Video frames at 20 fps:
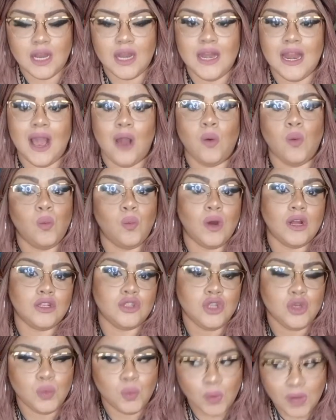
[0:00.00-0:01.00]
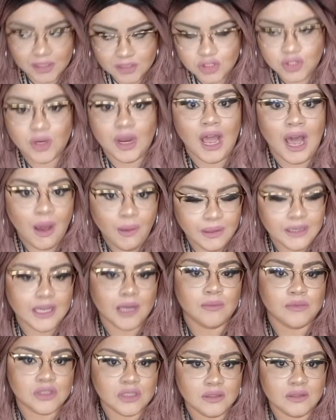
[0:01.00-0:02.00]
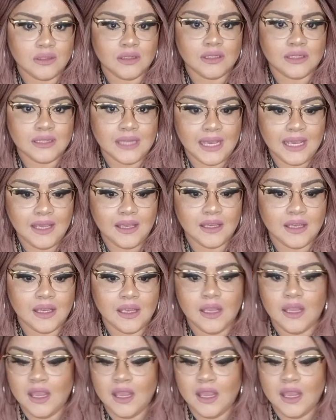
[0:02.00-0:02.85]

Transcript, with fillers: Now, what do you want your outcome to look like?